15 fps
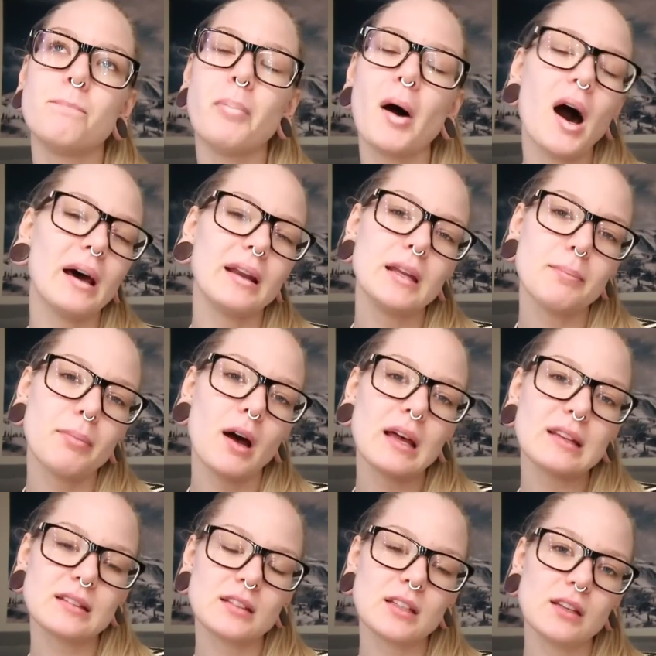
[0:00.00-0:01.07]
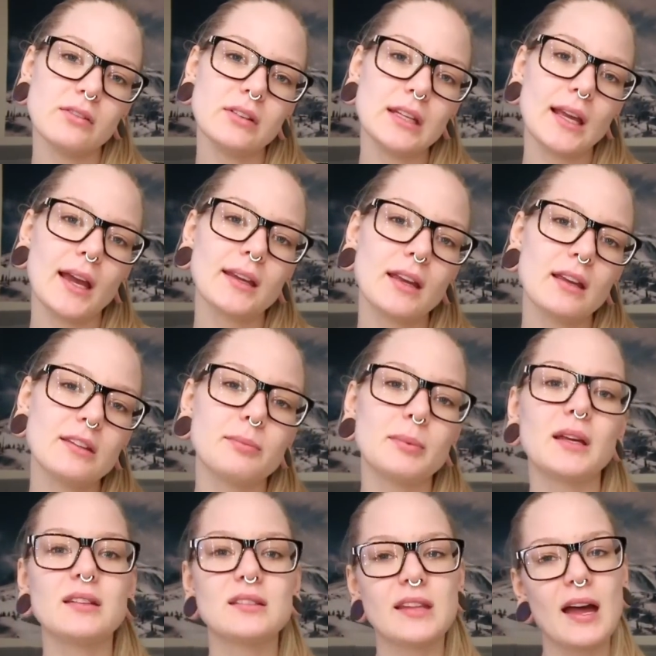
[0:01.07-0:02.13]
body positivity, I guess,
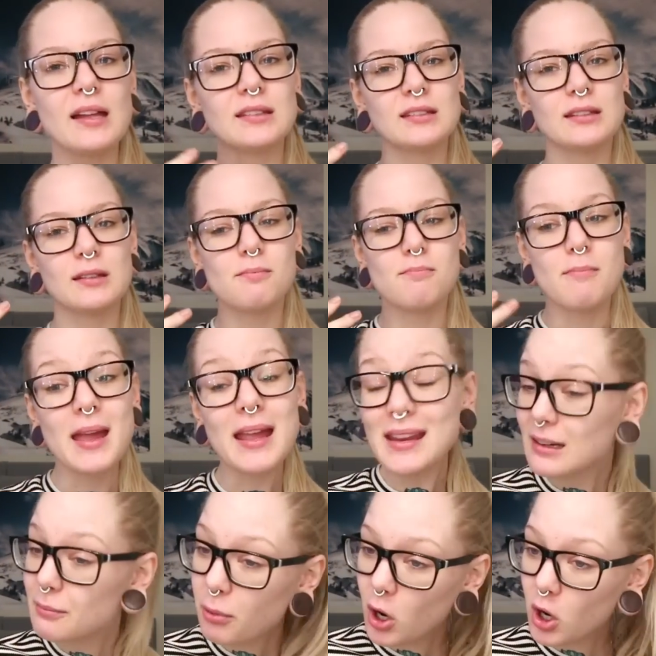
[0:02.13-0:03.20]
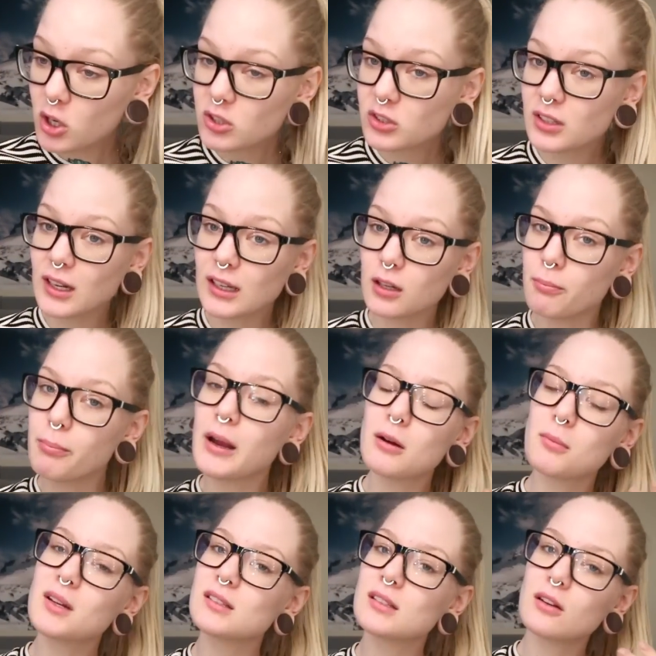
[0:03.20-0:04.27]
because that's the main part that I compare
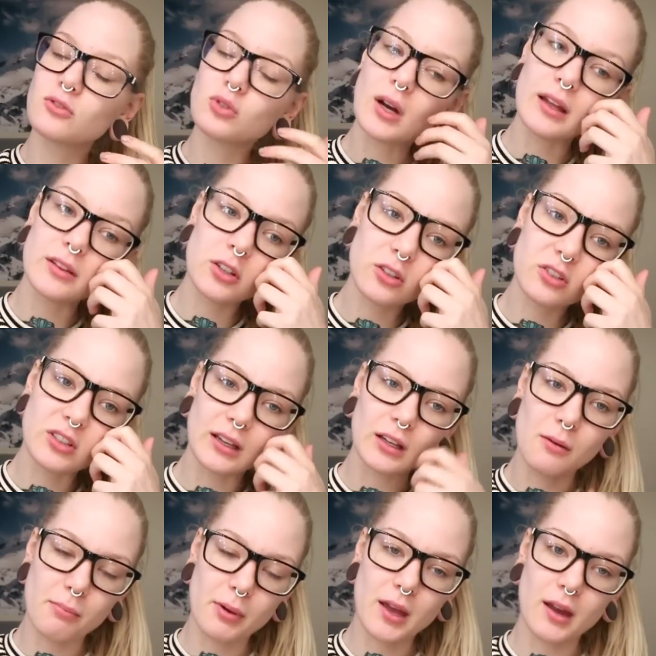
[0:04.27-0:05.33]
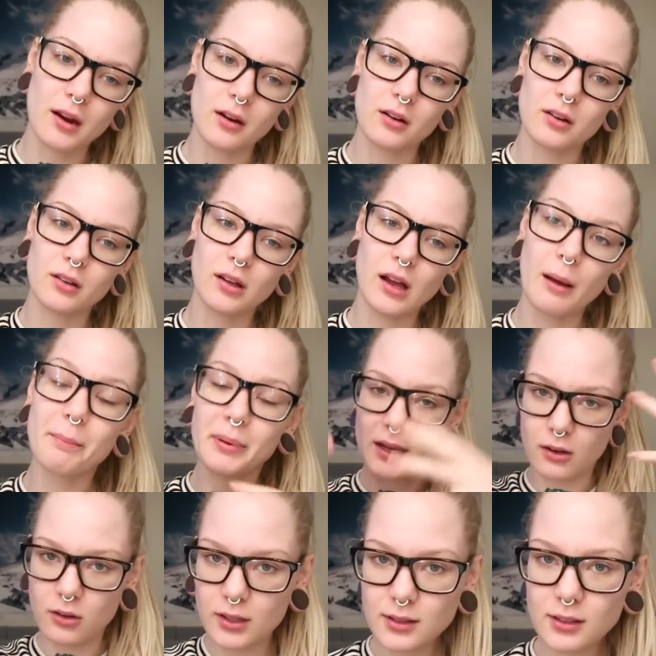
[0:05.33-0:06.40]
myself to others. I compare
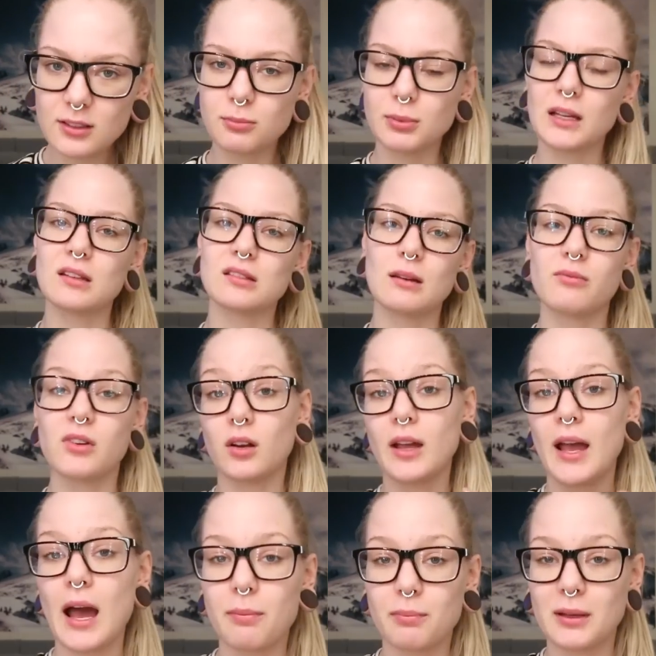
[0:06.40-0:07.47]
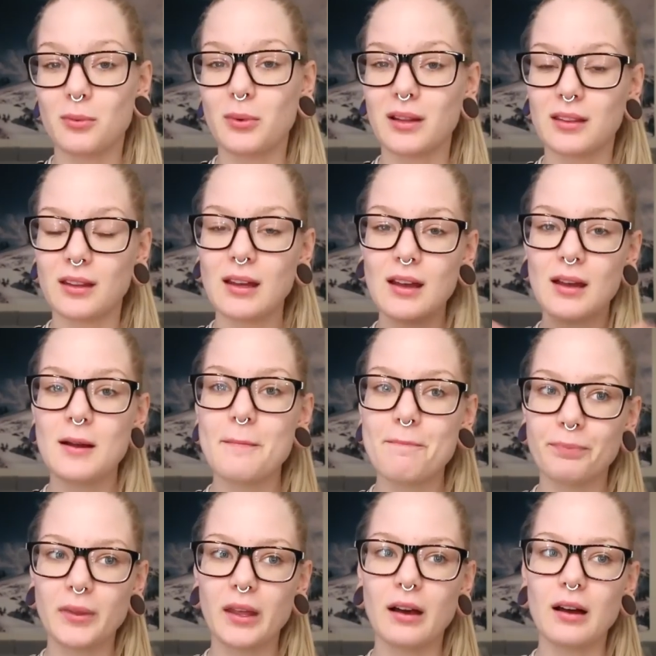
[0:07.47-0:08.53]
appearance because I'm very happy with
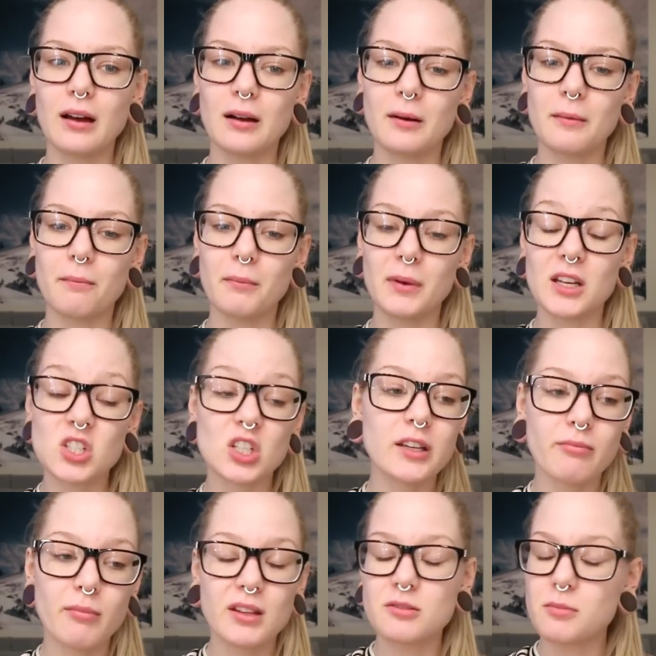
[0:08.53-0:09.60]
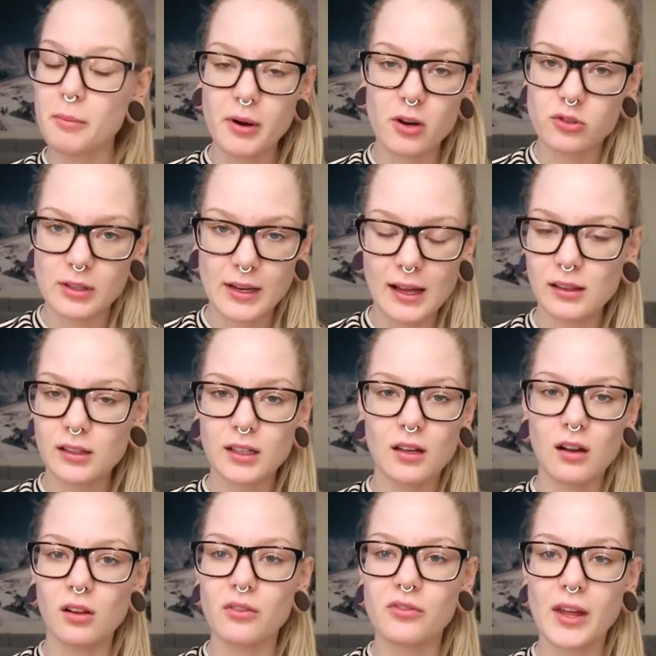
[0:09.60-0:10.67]
my achievements, my personality,
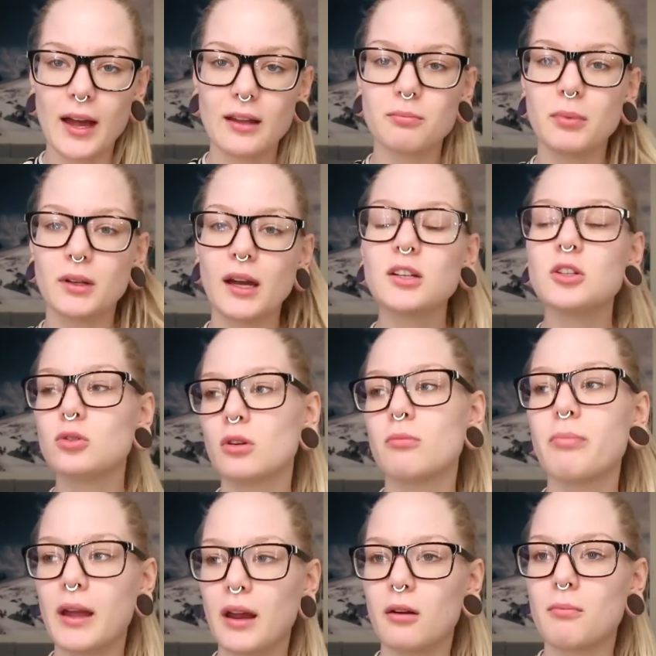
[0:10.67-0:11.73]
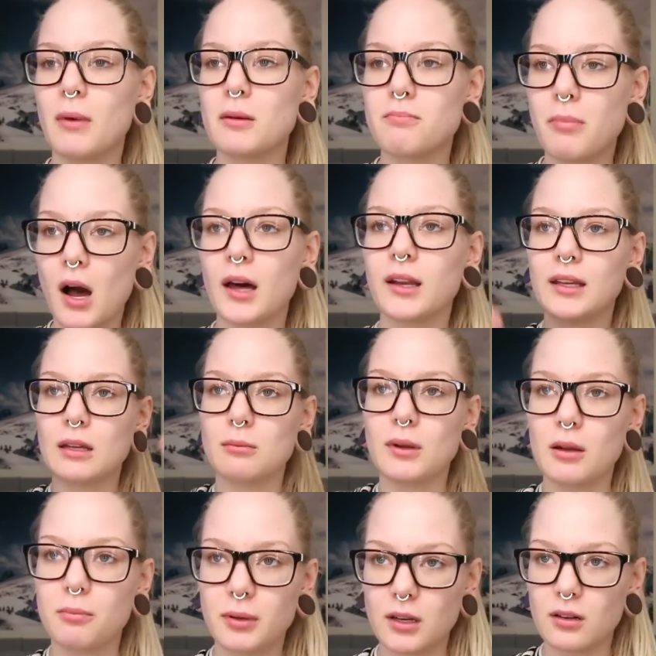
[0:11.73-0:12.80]
all of that. But I do compare my body and my
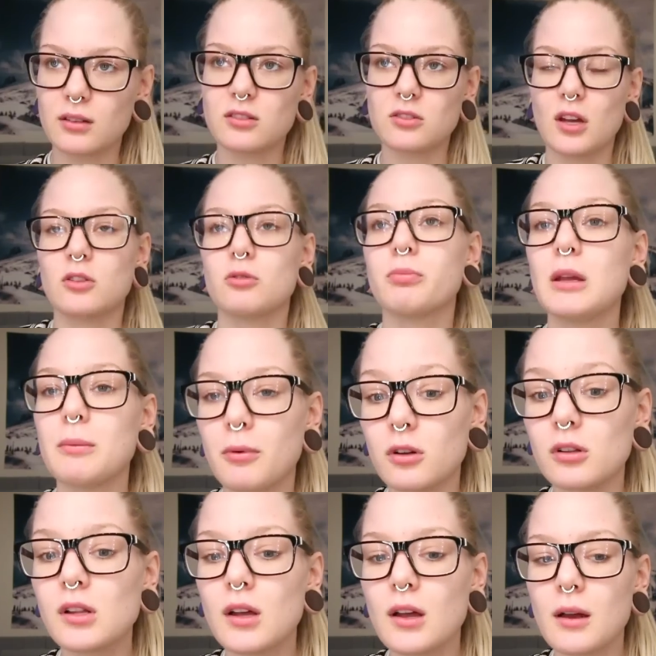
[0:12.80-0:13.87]
appearance to other people.